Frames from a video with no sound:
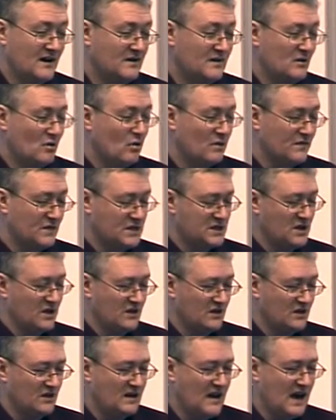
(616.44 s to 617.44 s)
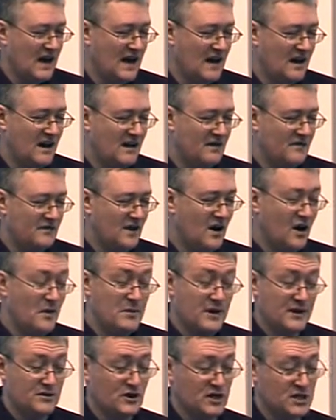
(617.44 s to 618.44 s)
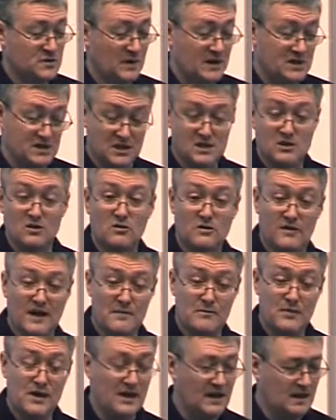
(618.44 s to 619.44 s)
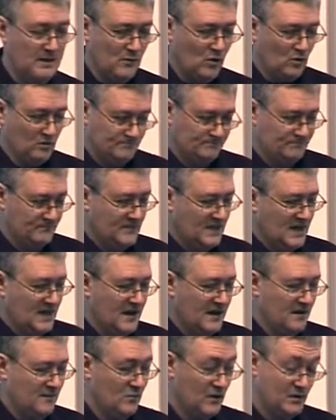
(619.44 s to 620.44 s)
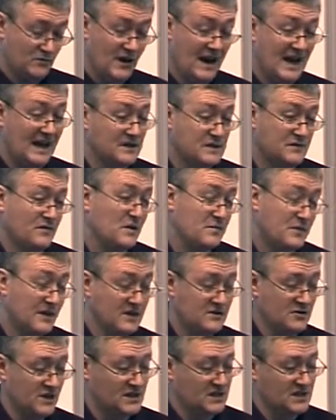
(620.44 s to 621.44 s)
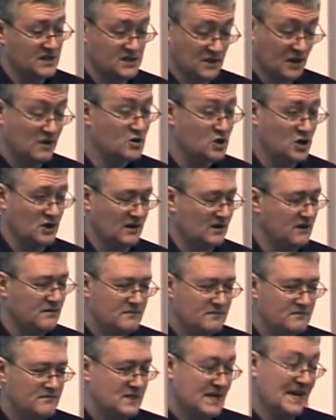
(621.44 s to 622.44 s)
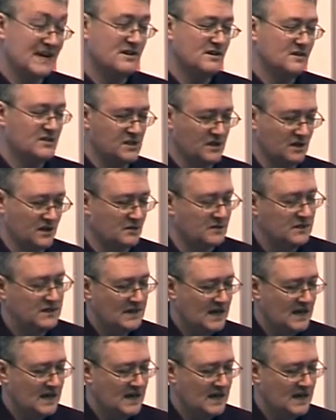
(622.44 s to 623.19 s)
all of a sudden, the IP address space doesn't look that big anymore. We ran out of IP addresses notionally 10 years ago.